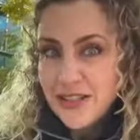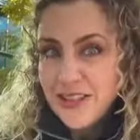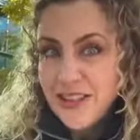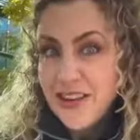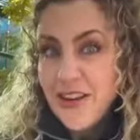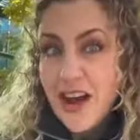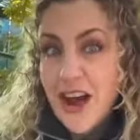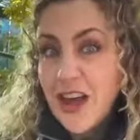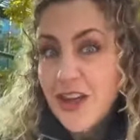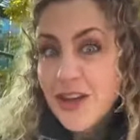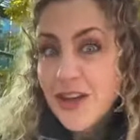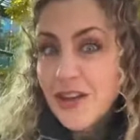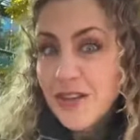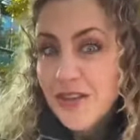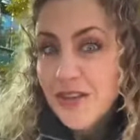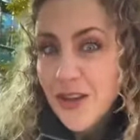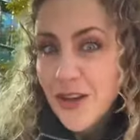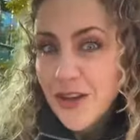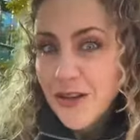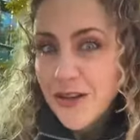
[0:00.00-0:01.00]
neither
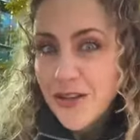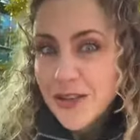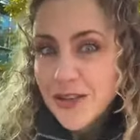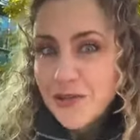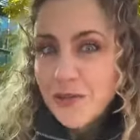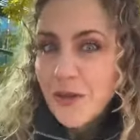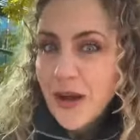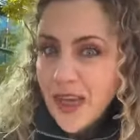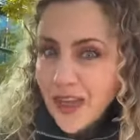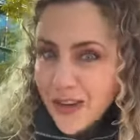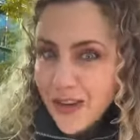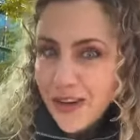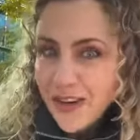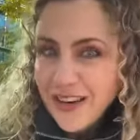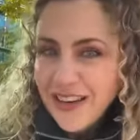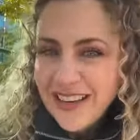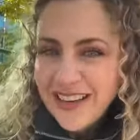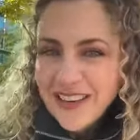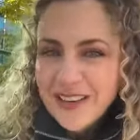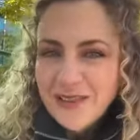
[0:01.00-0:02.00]
of those weather
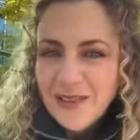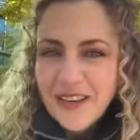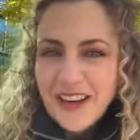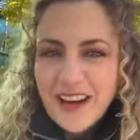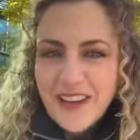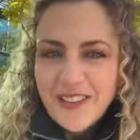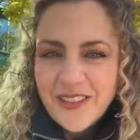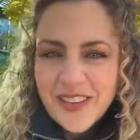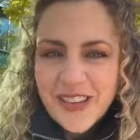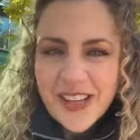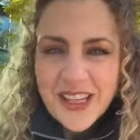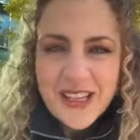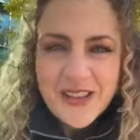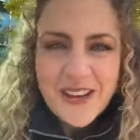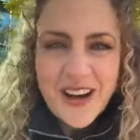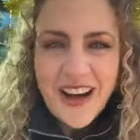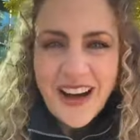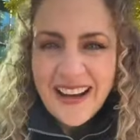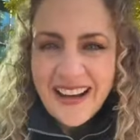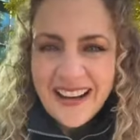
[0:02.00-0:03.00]
wherever you
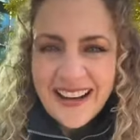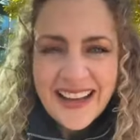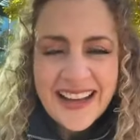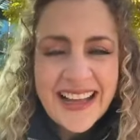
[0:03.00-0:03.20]
are.